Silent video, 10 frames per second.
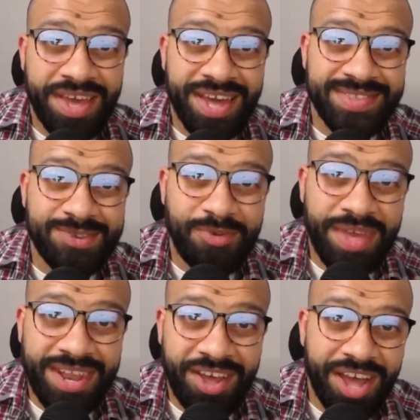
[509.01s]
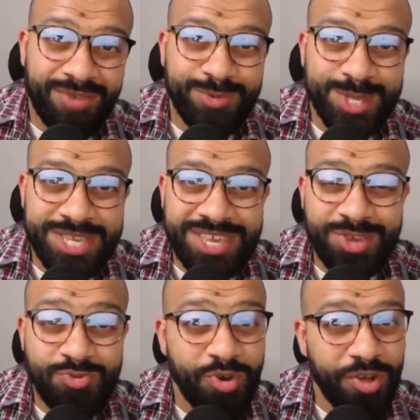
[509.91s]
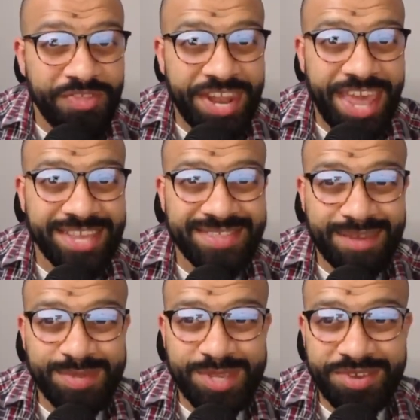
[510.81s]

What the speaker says: Until then, I will see you on the next episode.